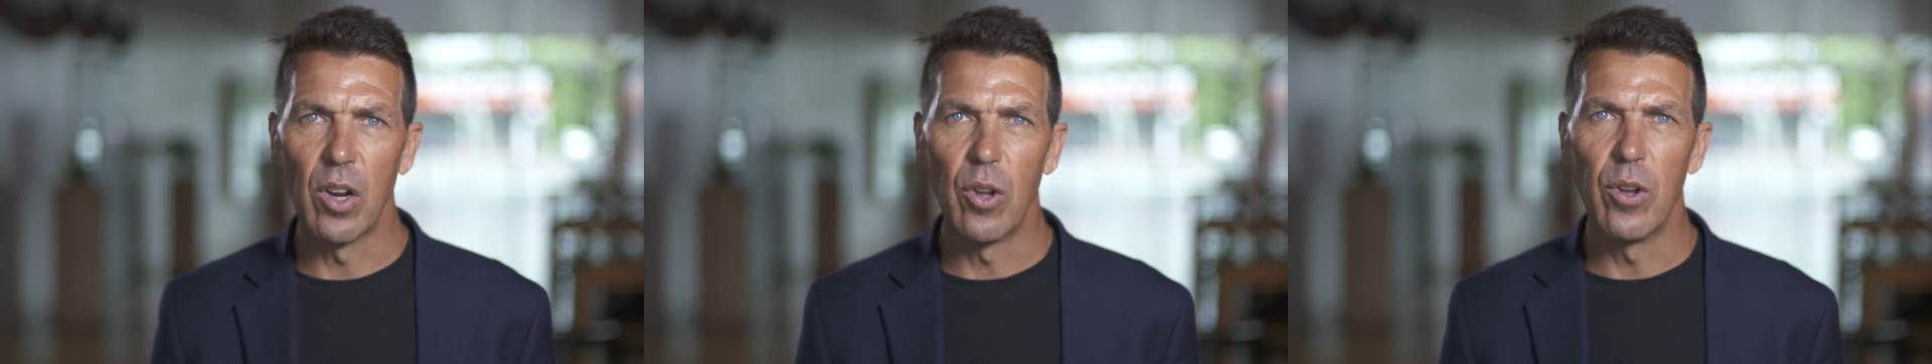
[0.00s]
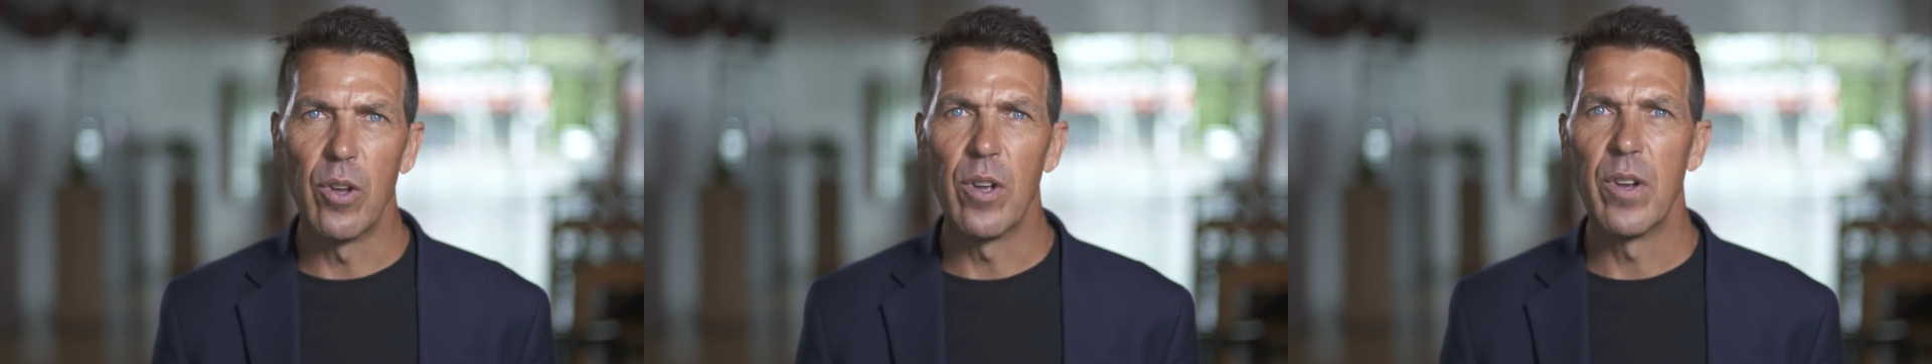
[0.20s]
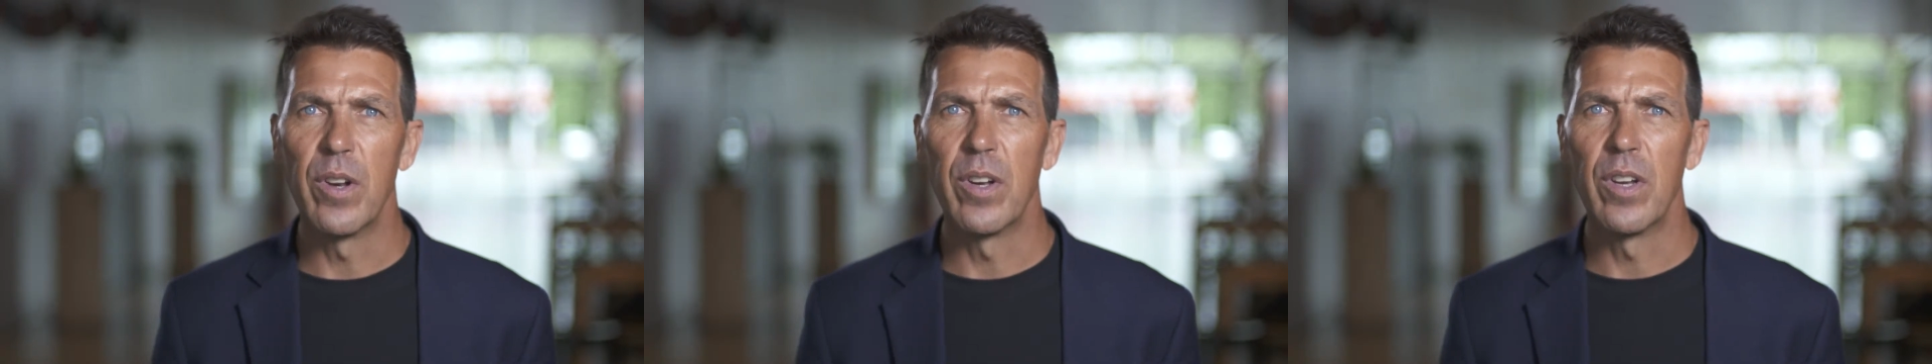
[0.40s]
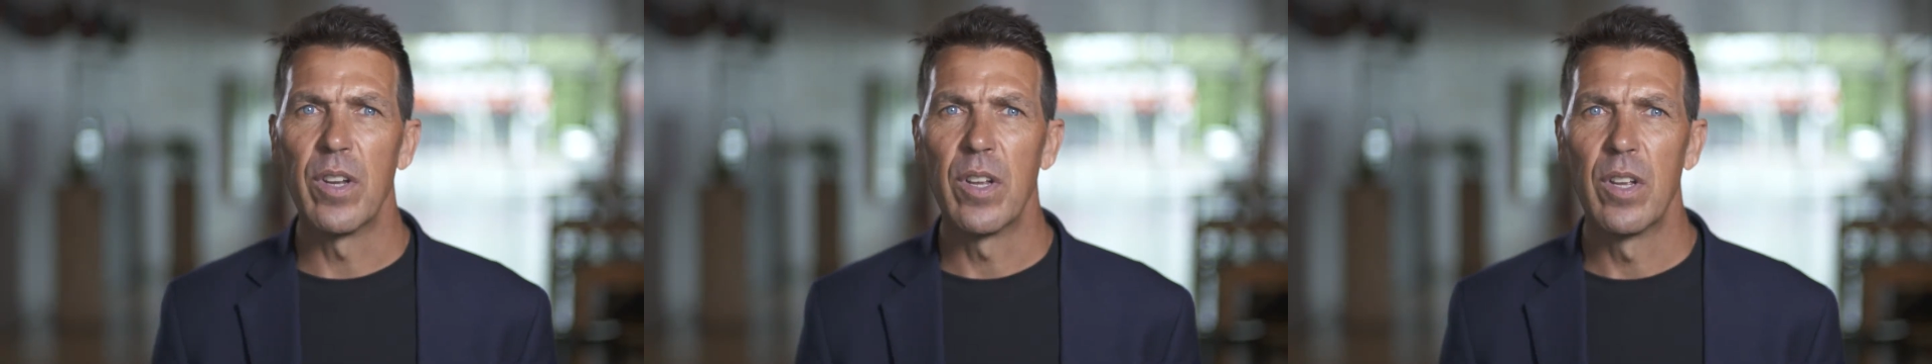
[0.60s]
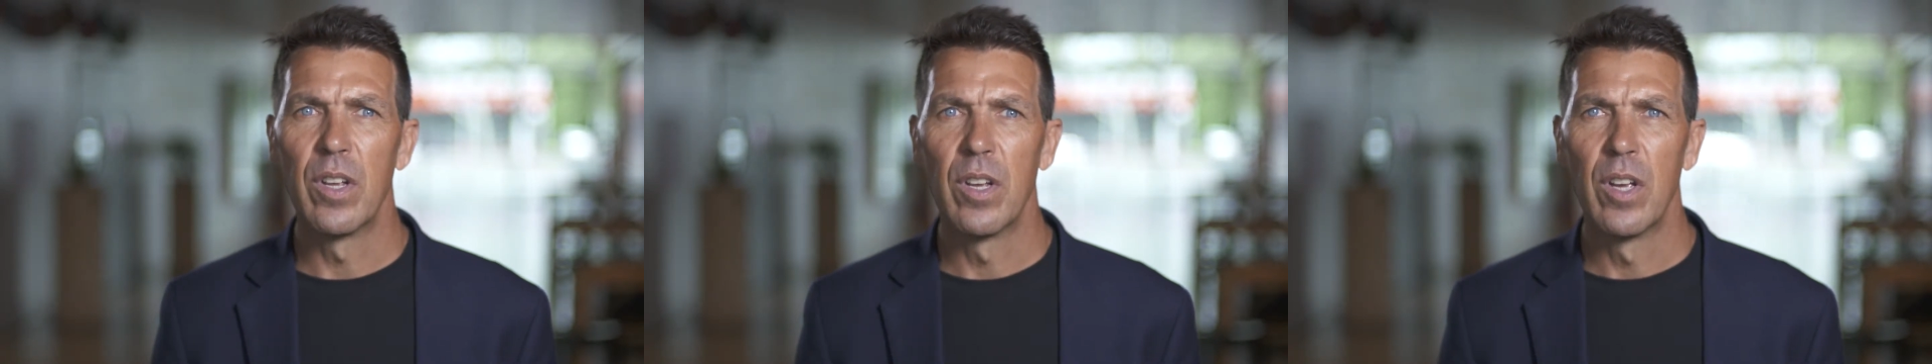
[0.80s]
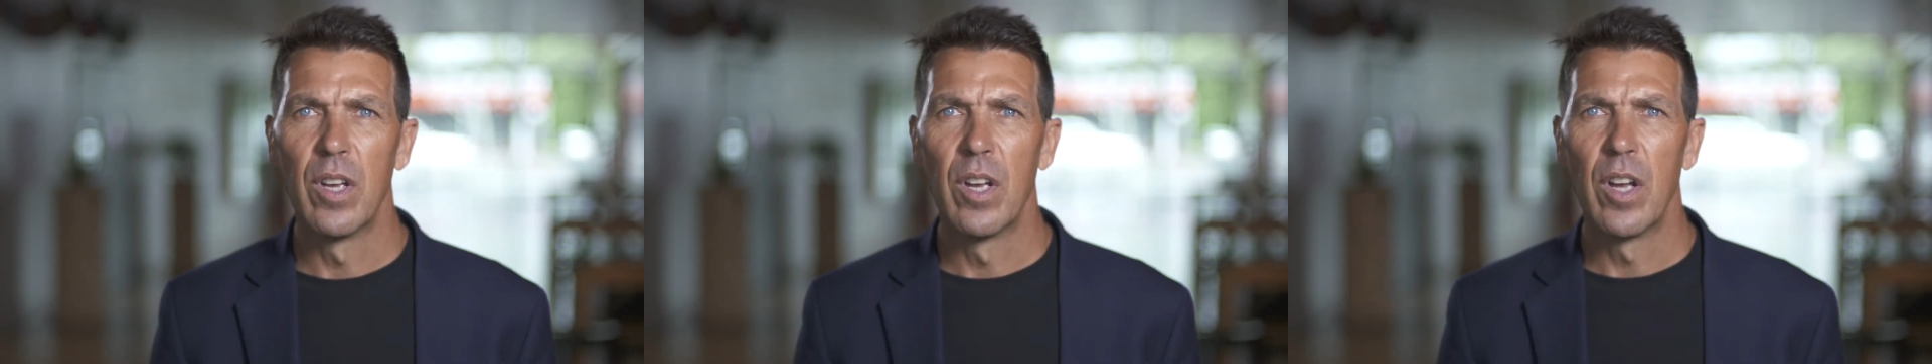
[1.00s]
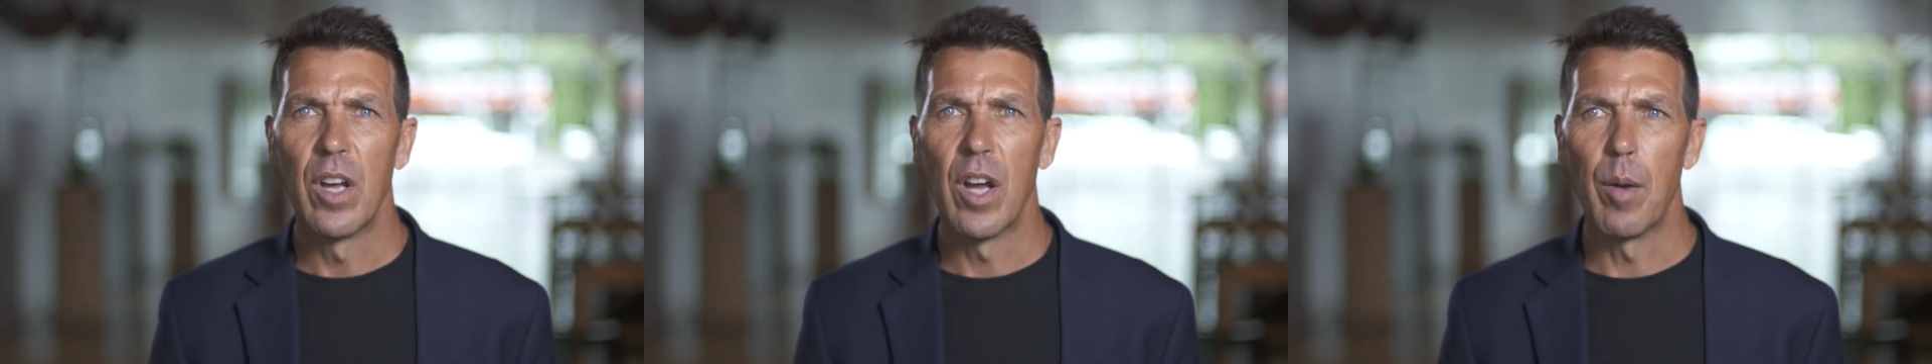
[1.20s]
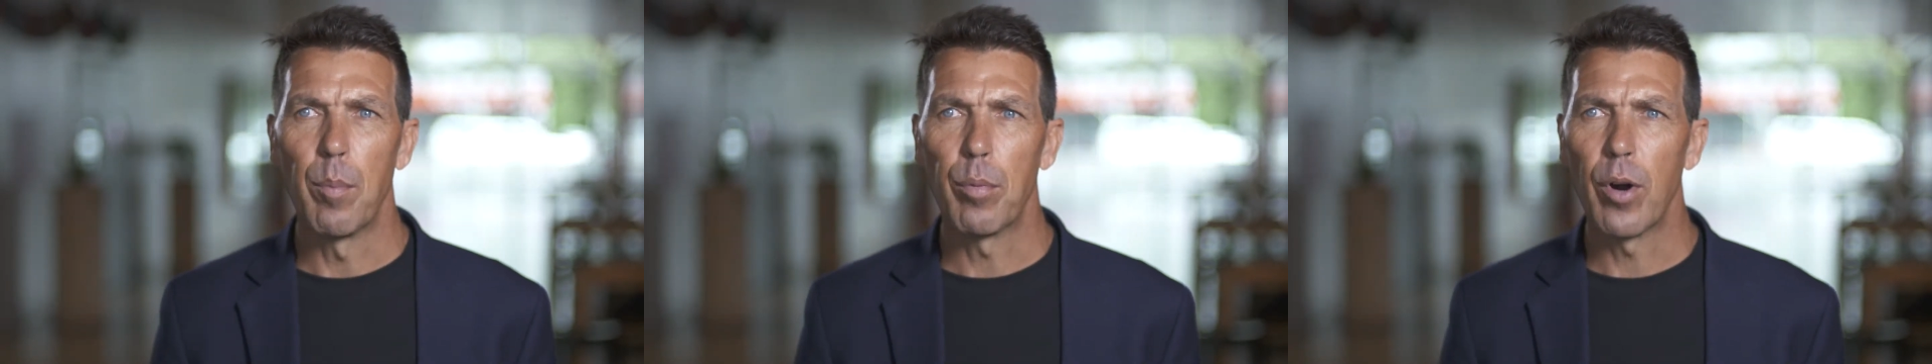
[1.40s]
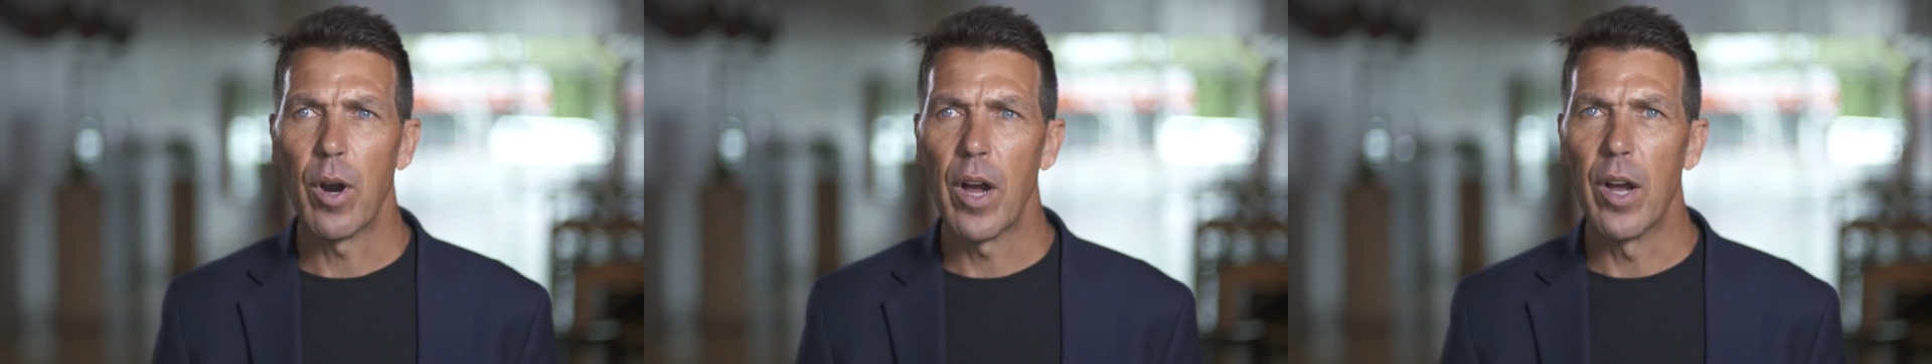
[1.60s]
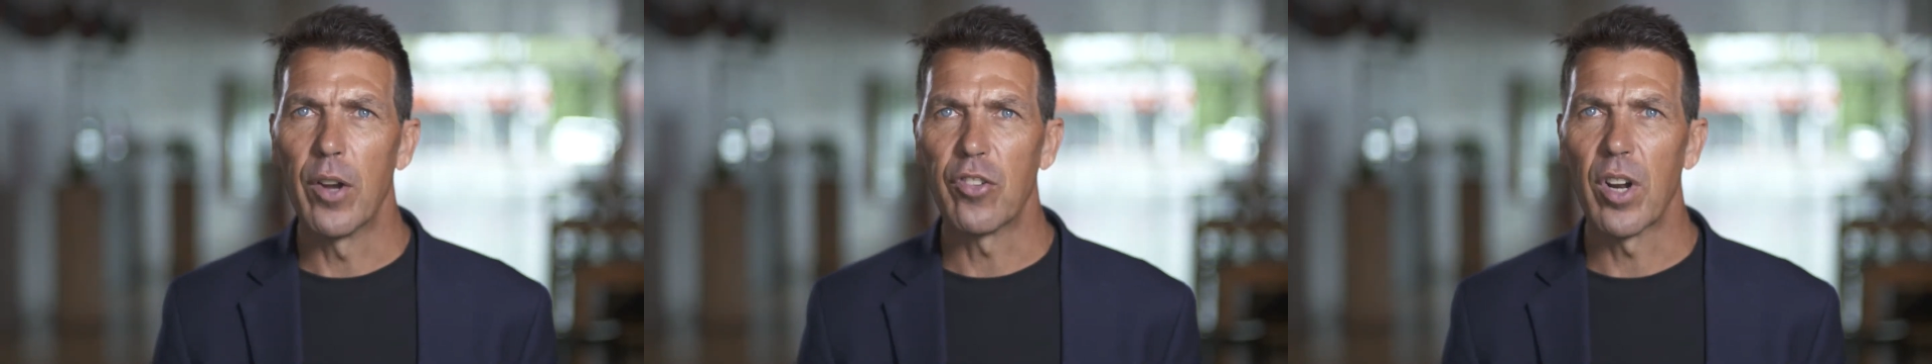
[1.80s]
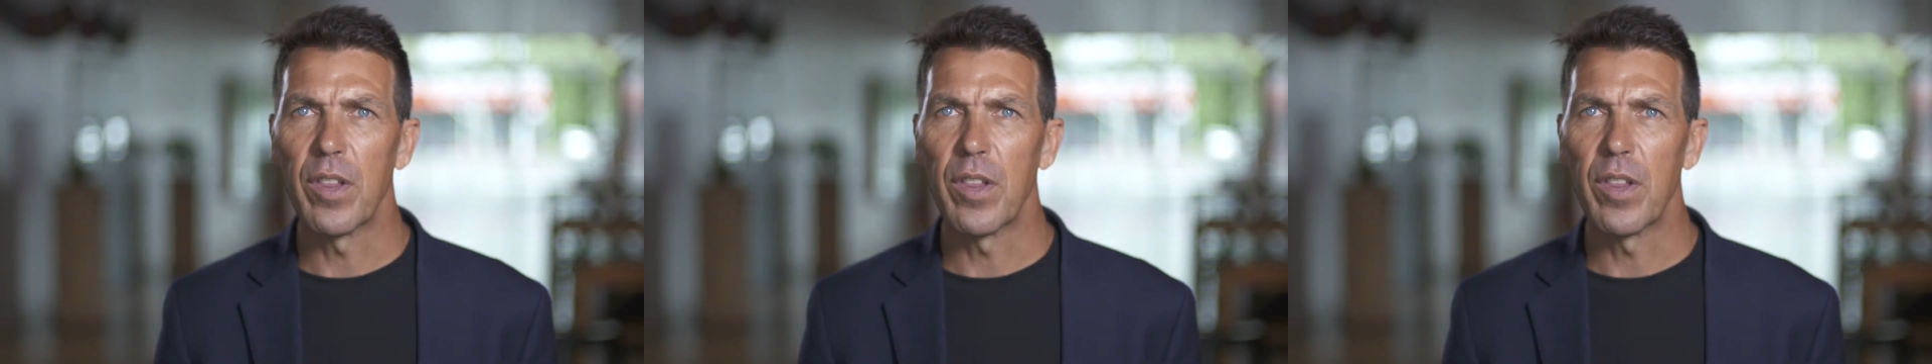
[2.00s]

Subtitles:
learn approach.